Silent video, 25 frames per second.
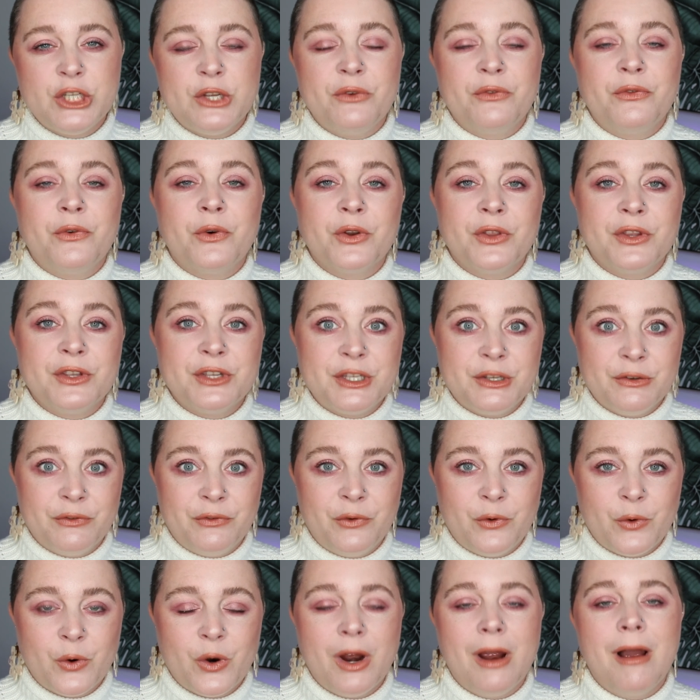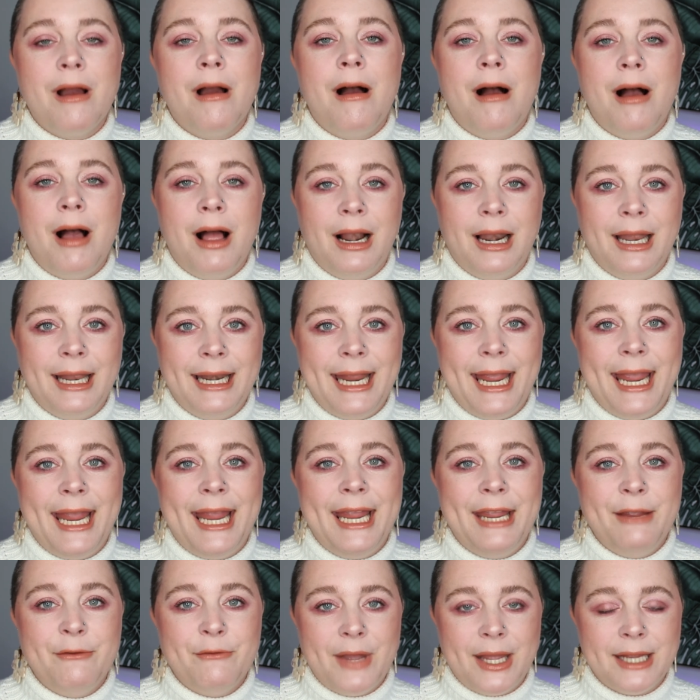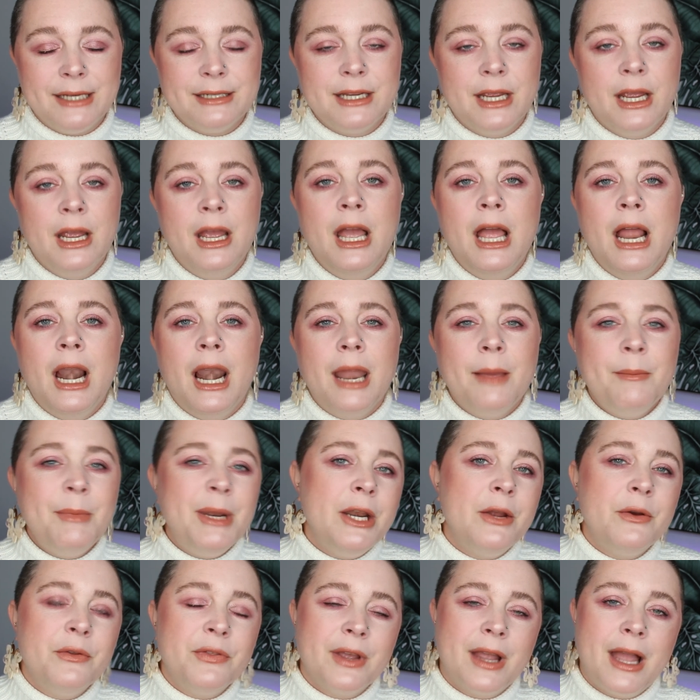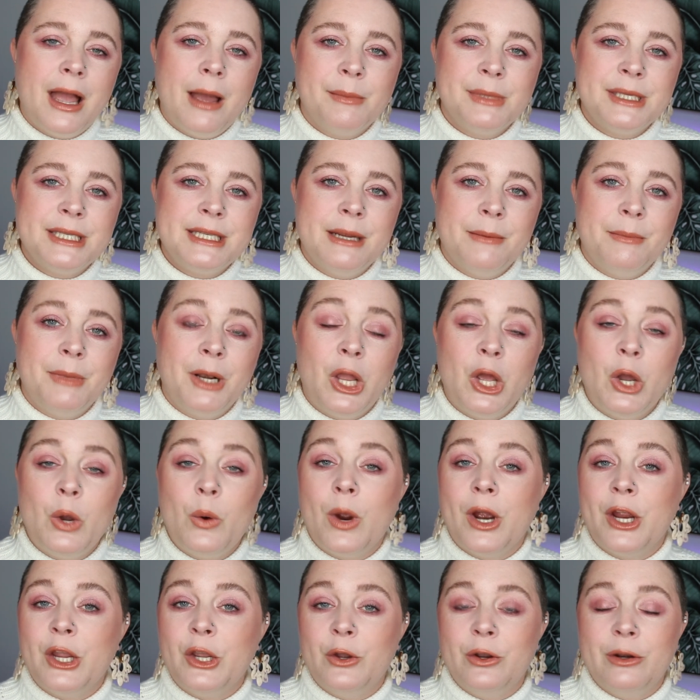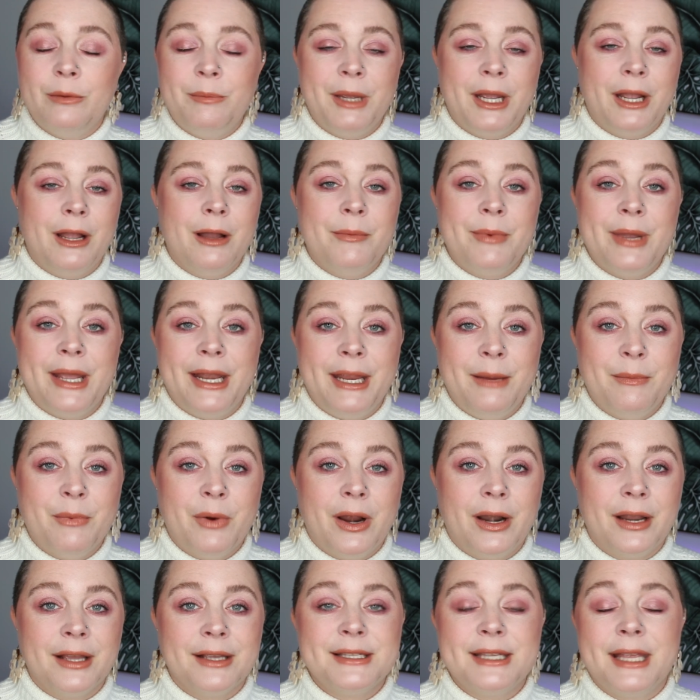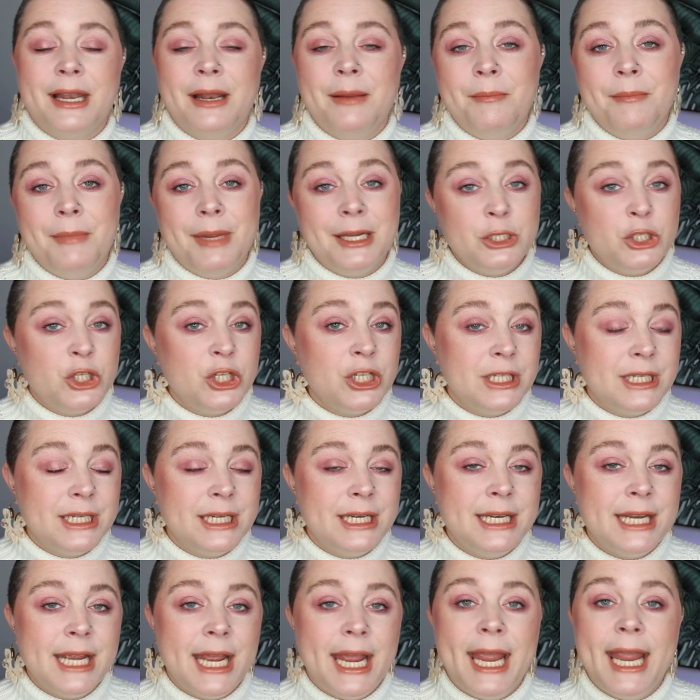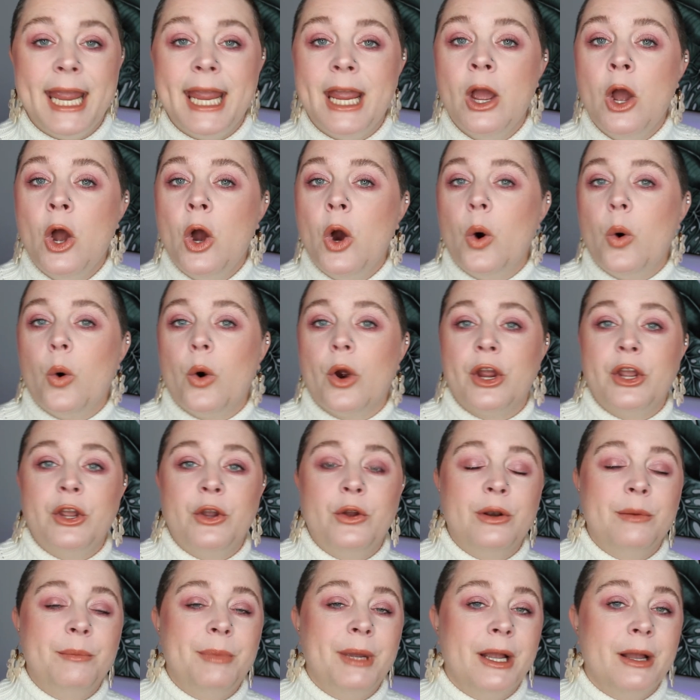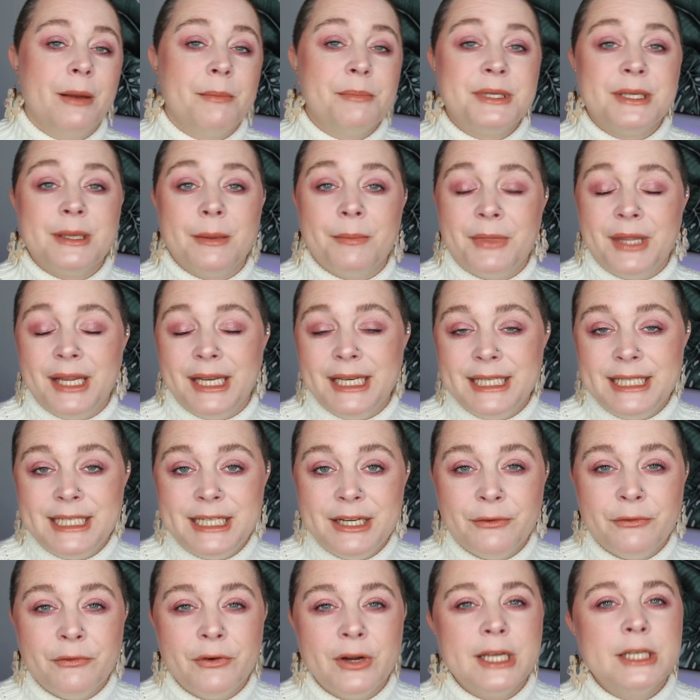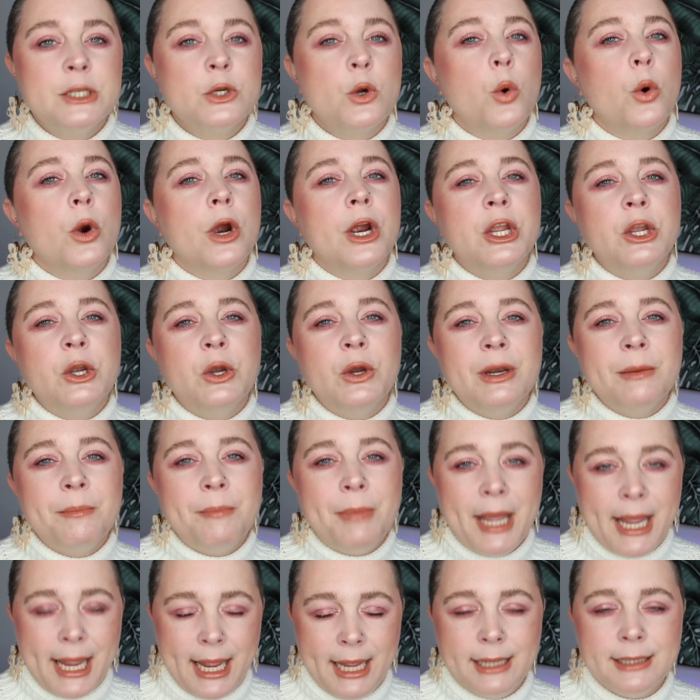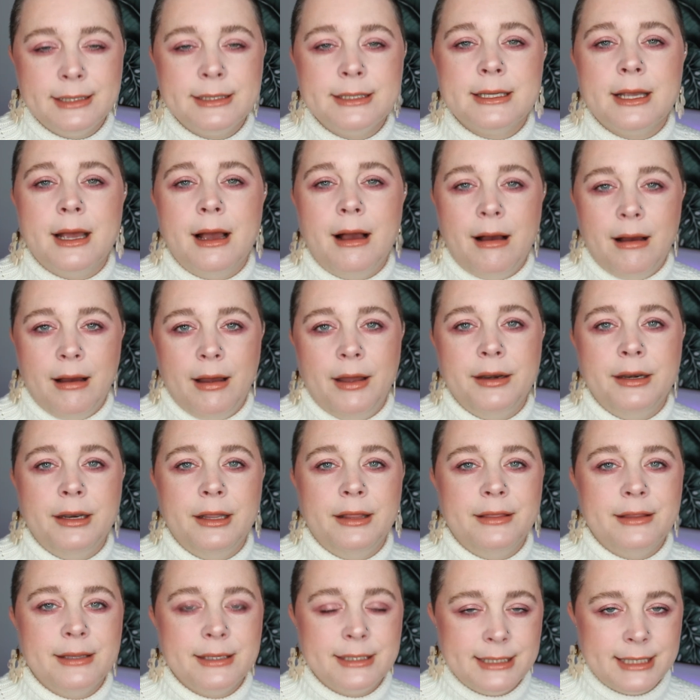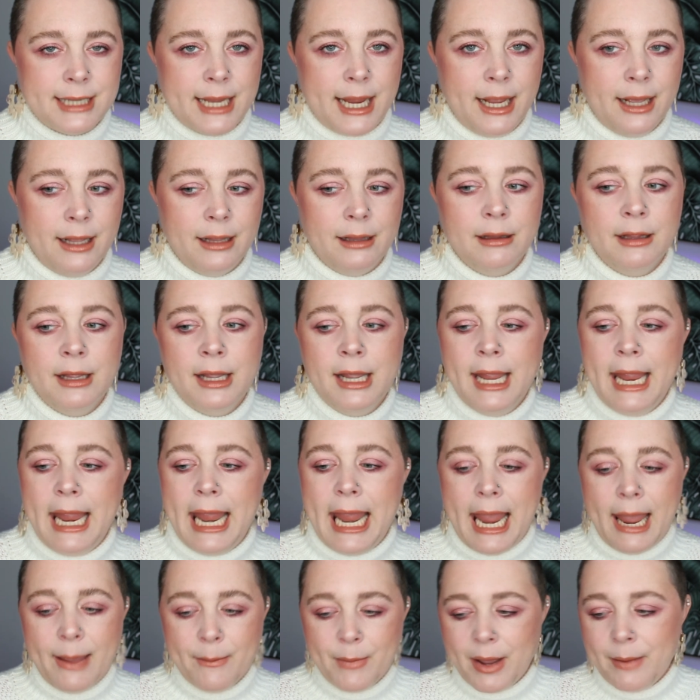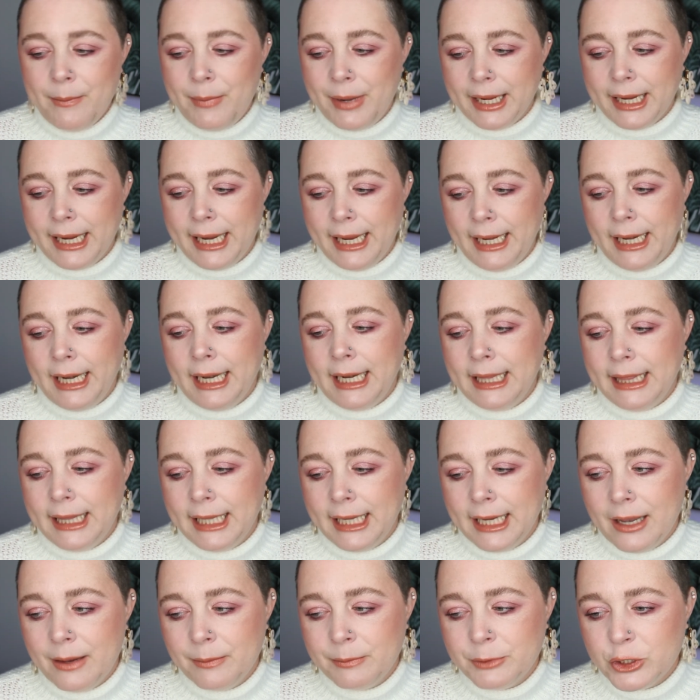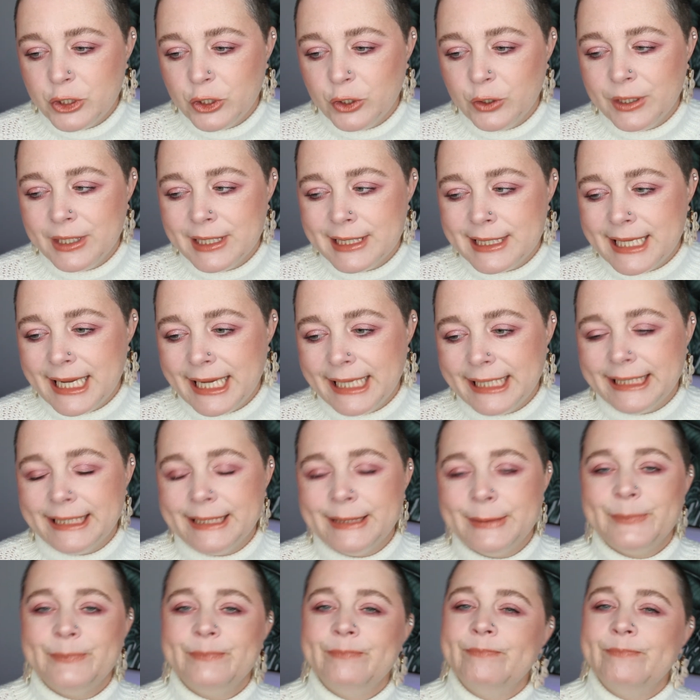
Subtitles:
for the Sephora holiday event. Let me know in the comments down below. Are you going to pick up any products that I mentioned today? Or are you going to pick up something different? Or are you going to pass on the sale? Am I picking anything up during the sale?